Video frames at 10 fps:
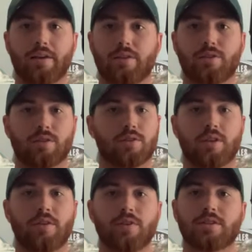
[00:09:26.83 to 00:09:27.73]
the
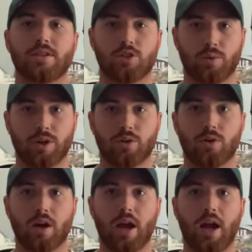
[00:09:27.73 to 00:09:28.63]
defense can
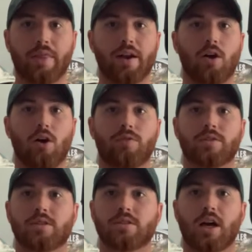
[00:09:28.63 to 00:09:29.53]
dwindle, and that
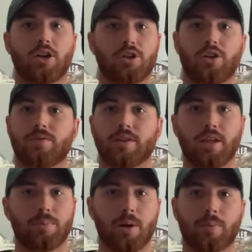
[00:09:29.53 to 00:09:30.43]
offense is not good enough to
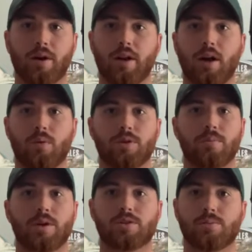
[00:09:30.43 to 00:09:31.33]
keep up right now with
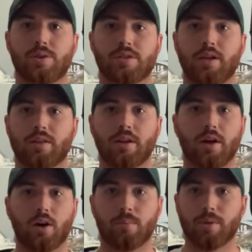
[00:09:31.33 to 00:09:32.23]
Mitch Trubisky at the
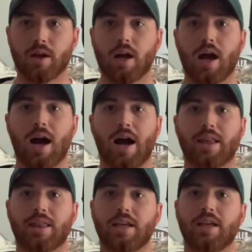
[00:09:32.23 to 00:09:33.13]
helm. I
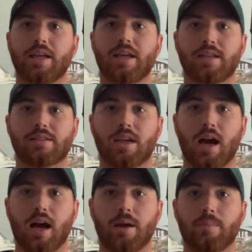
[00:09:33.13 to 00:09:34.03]
think it is
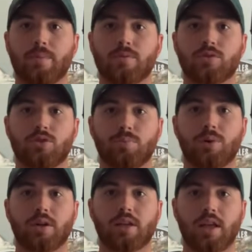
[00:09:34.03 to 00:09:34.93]
time to
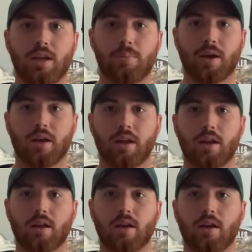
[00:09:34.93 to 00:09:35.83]
put Kenny Pickett in.